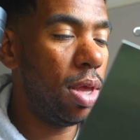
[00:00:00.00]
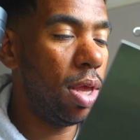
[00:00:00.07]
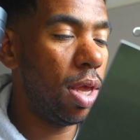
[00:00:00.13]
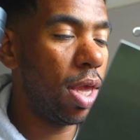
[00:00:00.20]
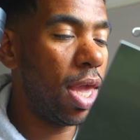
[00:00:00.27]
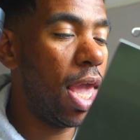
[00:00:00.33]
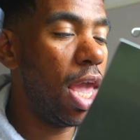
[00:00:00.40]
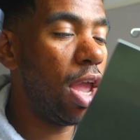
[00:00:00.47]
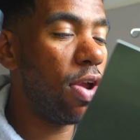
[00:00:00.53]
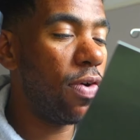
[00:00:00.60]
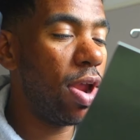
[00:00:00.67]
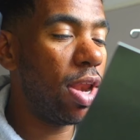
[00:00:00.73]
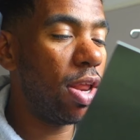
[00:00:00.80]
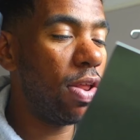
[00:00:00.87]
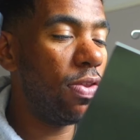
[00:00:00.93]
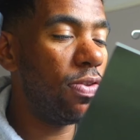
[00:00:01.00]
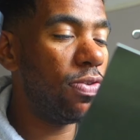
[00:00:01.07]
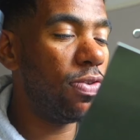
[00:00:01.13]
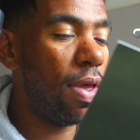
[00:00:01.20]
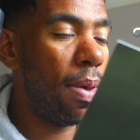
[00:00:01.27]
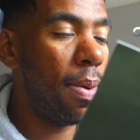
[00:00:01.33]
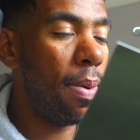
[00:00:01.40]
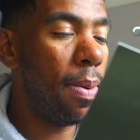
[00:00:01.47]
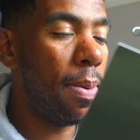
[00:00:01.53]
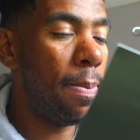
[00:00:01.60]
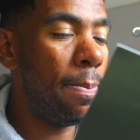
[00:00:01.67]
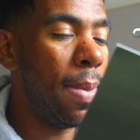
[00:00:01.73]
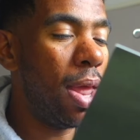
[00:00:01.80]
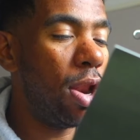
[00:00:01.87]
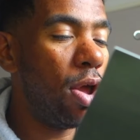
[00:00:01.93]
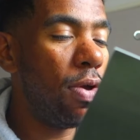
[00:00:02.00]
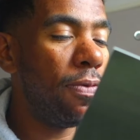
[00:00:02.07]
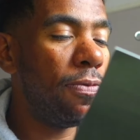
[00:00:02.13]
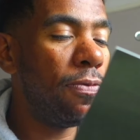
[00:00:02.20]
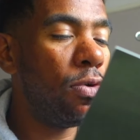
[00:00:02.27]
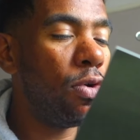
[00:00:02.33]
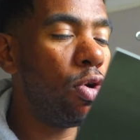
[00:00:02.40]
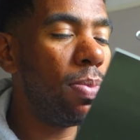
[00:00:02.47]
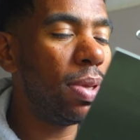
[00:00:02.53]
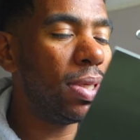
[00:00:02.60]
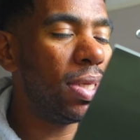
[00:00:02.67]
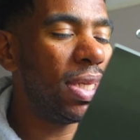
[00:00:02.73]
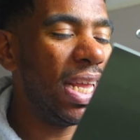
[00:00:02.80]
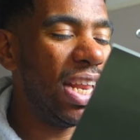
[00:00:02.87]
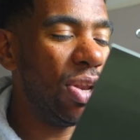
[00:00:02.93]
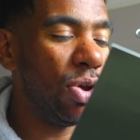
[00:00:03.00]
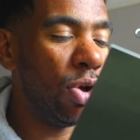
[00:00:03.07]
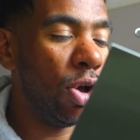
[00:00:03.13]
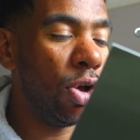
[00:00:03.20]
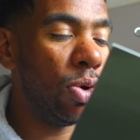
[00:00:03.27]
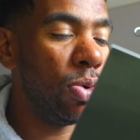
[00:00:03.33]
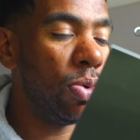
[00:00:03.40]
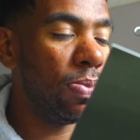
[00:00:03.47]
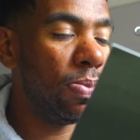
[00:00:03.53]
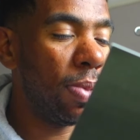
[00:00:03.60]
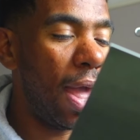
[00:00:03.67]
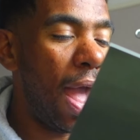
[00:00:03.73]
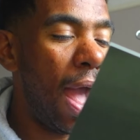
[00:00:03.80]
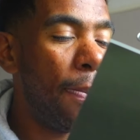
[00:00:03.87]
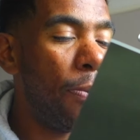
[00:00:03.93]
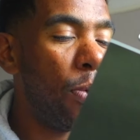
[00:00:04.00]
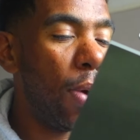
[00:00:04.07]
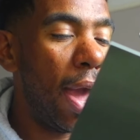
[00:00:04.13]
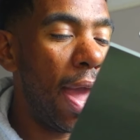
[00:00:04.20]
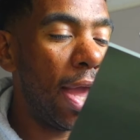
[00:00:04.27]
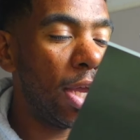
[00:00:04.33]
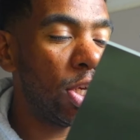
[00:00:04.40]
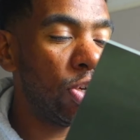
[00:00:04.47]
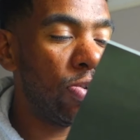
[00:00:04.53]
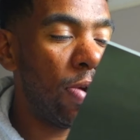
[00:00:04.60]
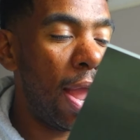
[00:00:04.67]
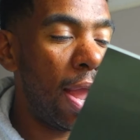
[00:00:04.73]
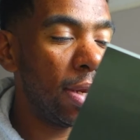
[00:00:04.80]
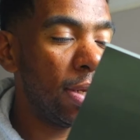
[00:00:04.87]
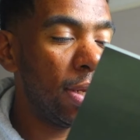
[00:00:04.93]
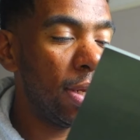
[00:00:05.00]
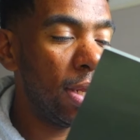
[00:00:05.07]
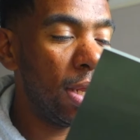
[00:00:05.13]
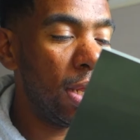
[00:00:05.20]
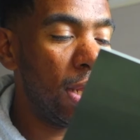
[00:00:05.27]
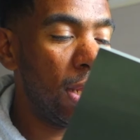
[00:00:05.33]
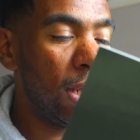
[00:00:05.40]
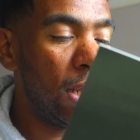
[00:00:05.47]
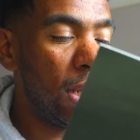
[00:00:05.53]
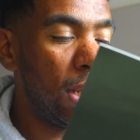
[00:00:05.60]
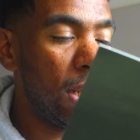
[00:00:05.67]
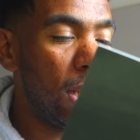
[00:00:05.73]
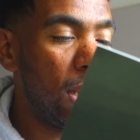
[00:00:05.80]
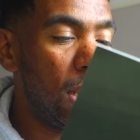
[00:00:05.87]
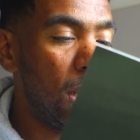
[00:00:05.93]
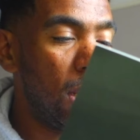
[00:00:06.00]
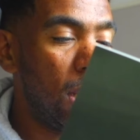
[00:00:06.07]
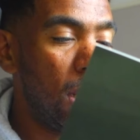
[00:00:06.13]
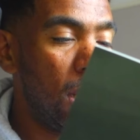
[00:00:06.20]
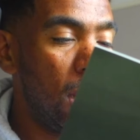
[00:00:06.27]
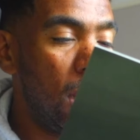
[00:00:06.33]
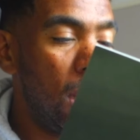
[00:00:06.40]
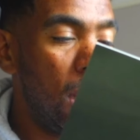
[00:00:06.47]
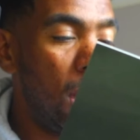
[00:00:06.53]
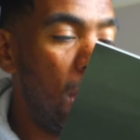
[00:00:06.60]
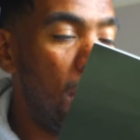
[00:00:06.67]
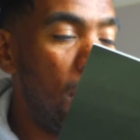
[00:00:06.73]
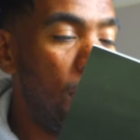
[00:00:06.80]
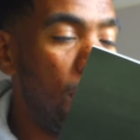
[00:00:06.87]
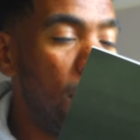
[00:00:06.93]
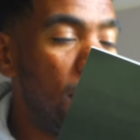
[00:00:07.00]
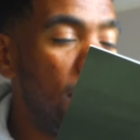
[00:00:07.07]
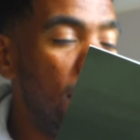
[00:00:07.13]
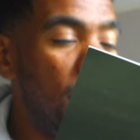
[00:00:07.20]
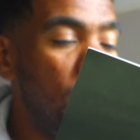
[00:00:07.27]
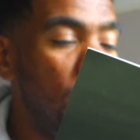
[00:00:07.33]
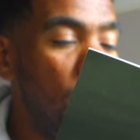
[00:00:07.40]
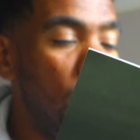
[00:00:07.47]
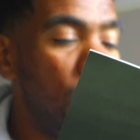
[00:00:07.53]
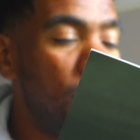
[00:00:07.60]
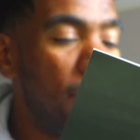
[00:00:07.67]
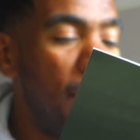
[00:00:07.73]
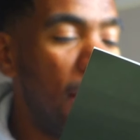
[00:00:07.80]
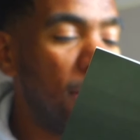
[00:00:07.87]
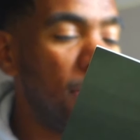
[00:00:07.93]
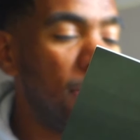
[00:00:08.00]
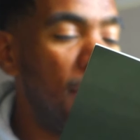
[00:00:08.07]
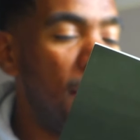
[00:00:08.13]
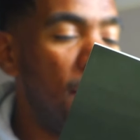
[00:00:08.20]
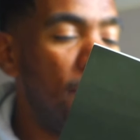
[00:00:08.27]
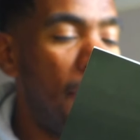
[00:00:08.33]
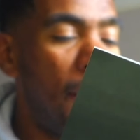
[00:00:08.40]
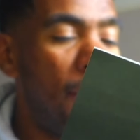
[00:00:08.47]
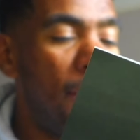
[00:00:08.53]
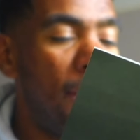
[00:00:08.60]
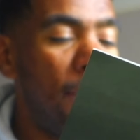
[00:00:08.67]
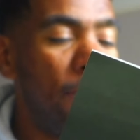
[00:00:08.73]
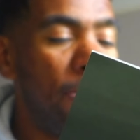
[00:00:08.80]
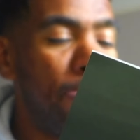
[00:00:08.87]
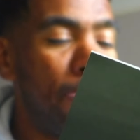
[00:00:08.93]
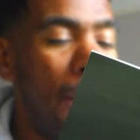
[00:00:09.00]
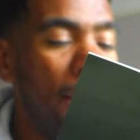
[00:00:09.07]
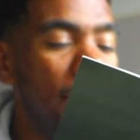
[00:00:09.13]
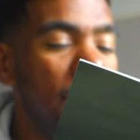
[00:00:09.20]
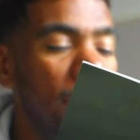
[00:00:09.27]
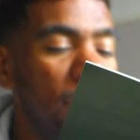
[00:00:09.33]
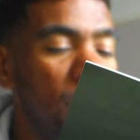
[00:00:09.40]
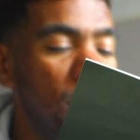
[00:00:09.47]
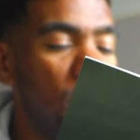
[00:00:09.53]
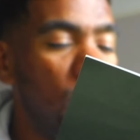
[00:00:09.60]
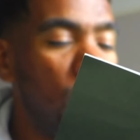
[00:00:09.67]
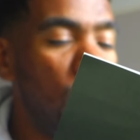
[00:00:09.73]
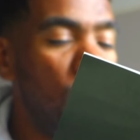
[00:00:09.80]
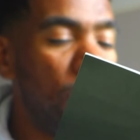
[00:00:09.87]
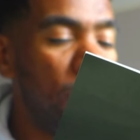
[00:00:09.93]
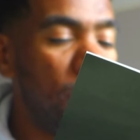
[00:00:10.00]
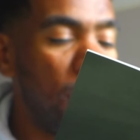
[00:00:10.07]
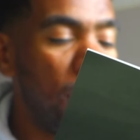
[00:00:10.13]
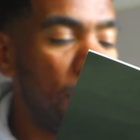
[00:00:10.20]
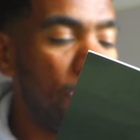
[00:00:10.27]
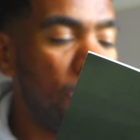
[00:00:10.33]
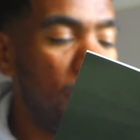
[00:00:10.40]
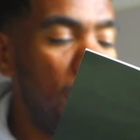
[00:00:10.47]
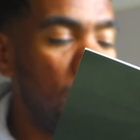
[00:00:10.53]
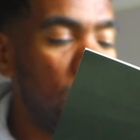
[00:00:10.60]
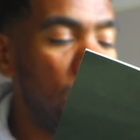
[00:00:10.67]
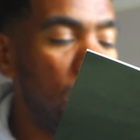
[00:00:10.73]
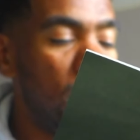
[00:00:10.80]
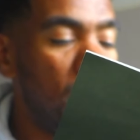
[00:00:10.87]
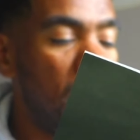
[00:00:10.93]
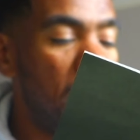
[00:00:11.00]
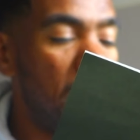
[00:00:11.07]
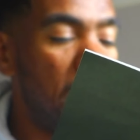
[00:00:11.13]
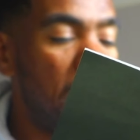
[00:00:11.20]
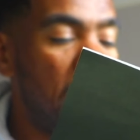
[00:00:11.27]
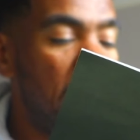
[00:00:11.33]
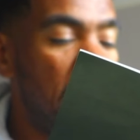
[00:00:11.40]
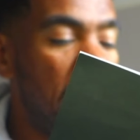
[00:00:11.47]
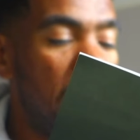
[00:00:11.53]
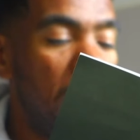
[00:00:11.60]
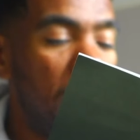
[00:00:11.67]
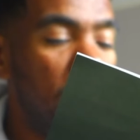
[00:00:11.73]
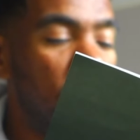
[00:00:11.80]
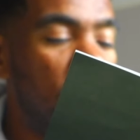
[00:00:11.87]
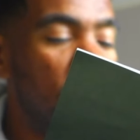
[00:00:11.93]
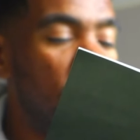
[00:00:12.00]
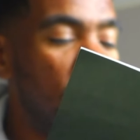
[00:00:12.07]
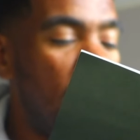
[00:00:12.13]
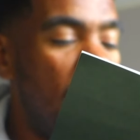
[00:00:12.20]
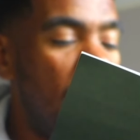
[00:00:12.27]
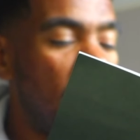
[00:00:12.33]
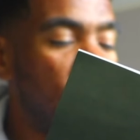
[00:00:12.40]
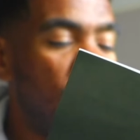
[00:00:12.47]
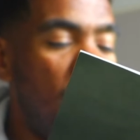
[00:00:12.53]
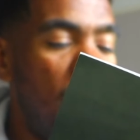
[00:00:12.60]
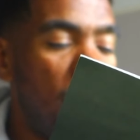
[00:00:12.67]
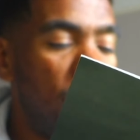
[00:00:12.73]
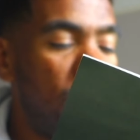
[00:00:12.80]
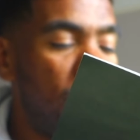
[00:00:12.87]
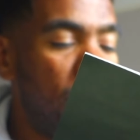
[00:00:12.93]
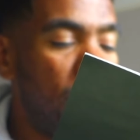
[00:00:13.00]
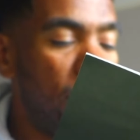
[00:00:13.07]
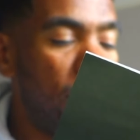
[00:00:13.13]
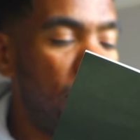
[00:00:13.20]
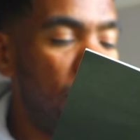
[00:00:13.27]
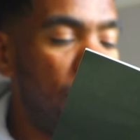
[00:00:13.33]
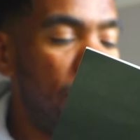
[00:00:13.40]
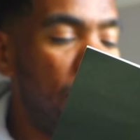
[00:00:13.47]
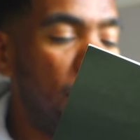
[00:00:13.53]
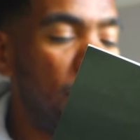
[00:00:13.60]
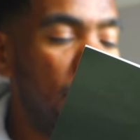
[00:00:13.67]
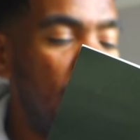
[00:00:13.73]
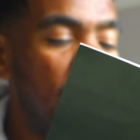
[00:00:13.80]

Key ingredients, meadowfoam seed oil, apple extract. Uh, well, the seed oil protects skin barrier and balances oil production. Ginger extract fights against